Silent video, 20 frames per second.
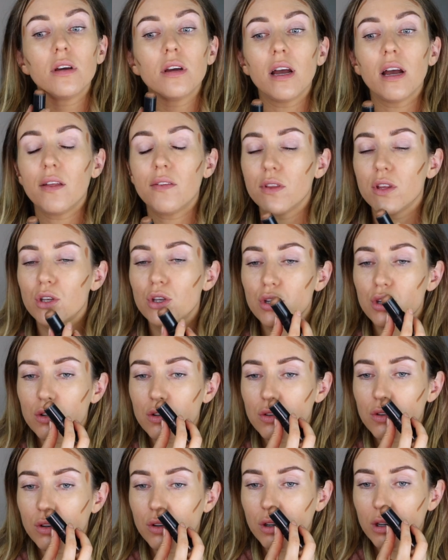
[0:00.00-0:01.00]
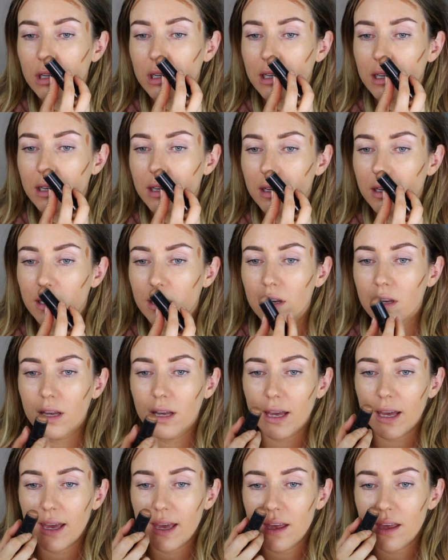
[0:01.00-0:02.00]
but... And the jaw
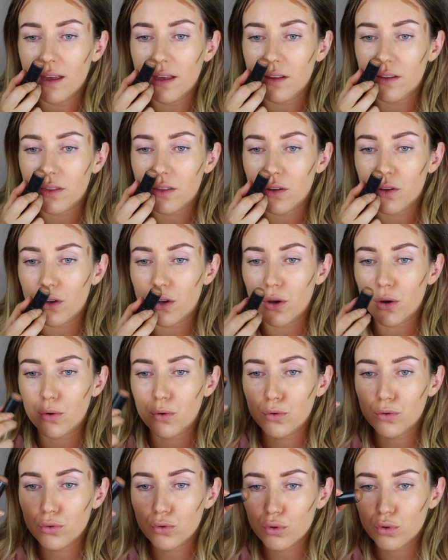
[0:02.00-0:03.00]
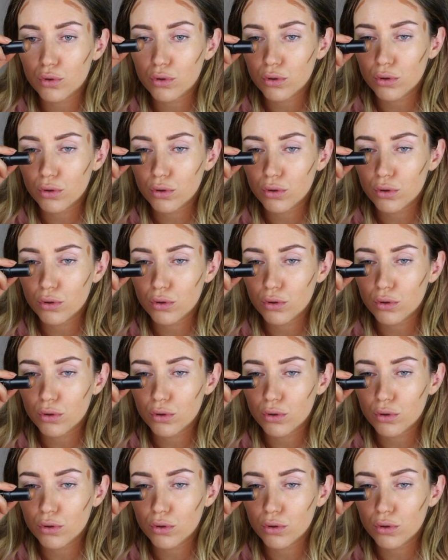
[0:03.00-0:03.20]
and the nose.